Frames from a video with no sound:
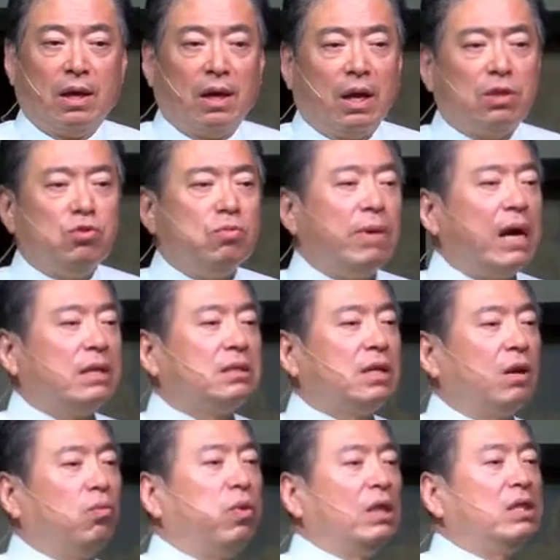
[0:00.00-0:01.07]
And you might say,
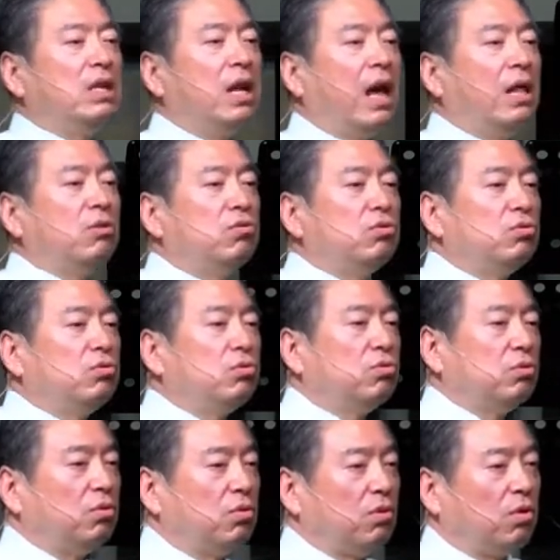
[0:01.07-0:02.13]
what did Andrew
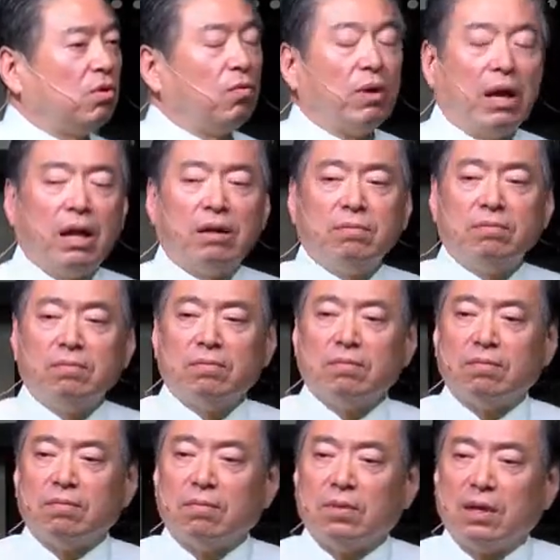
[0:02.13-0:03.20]
do? Well,
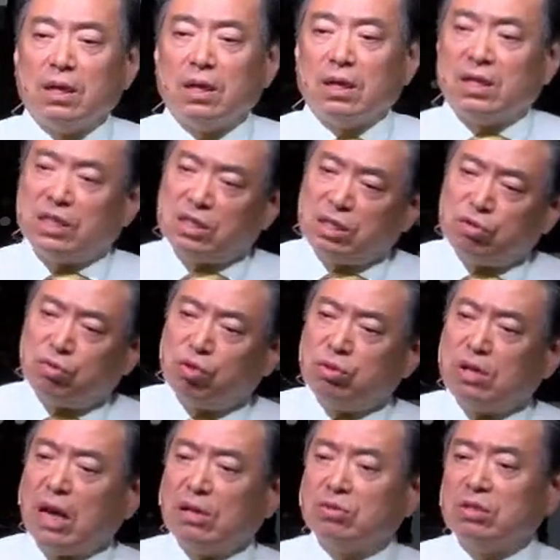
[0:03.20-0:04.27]
this is
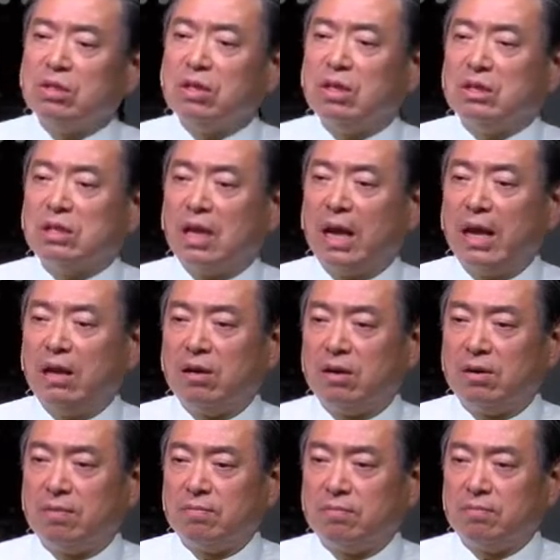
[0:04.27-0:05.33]
2,000 years later.
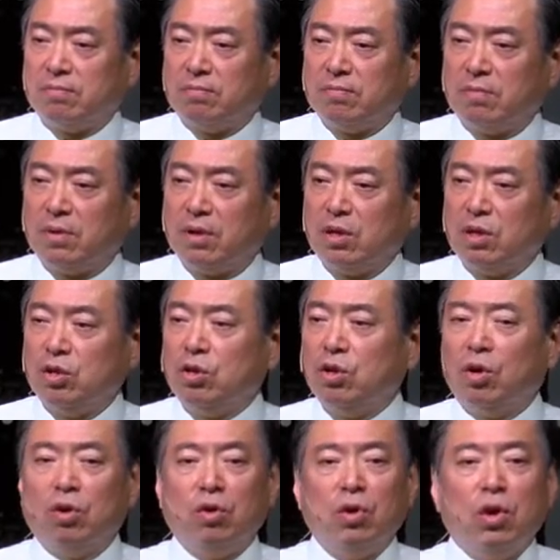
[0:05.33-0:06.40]
You
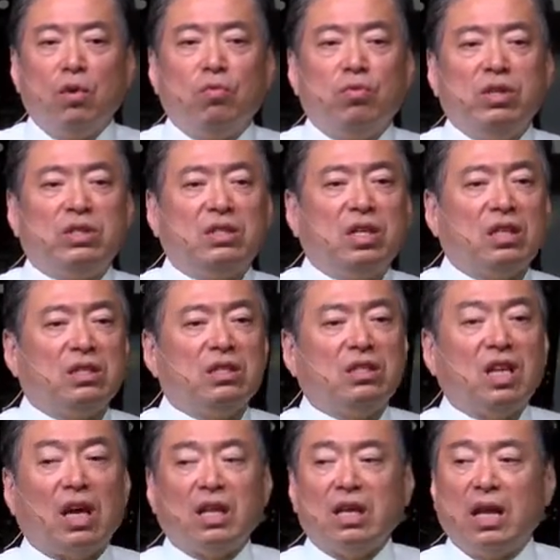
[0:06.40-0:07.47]
know, we still
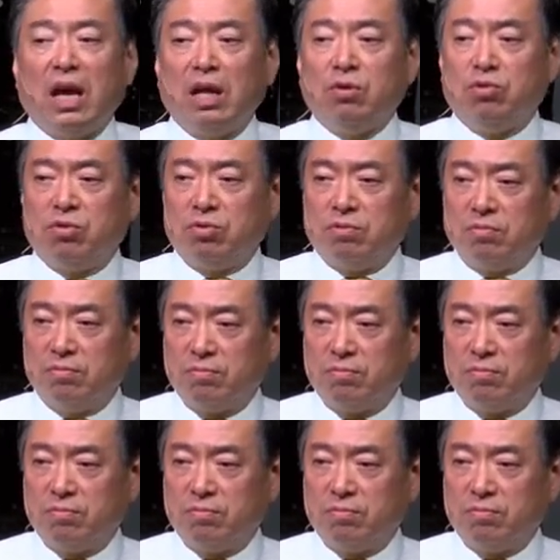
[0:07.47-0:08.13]
study Andrew.